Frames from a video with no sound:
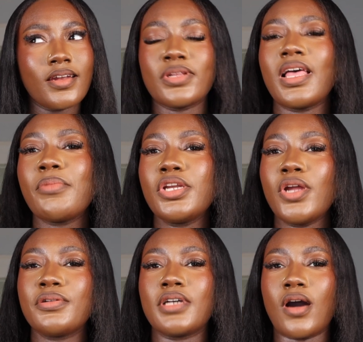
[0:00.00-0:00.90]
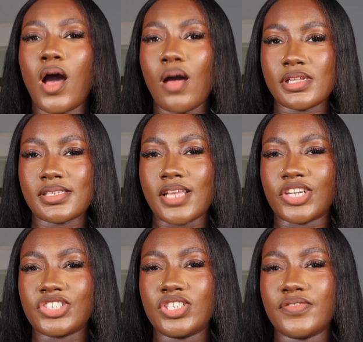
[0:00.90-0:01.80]
So let me know in the comment
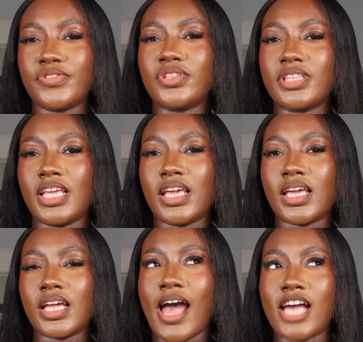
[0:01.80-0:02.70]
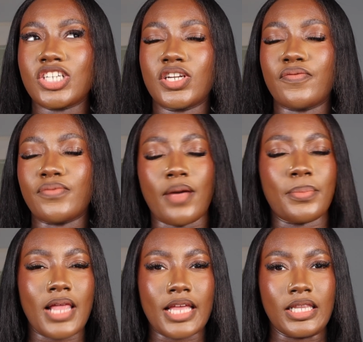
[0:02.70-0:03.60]
section if you think I should have
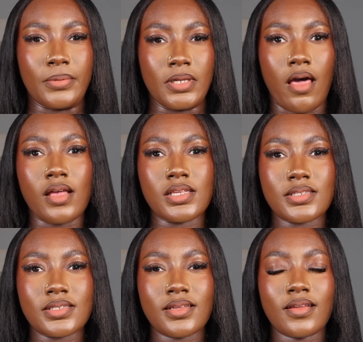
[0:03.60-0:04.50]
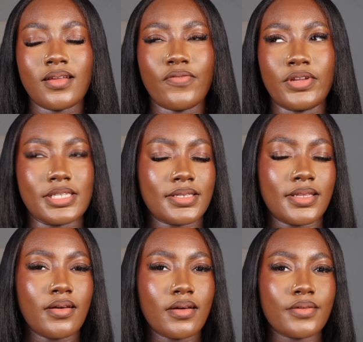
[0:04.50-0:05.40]
applied lip gloss for this
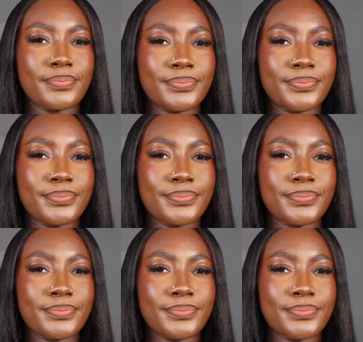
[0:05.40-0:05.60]
look.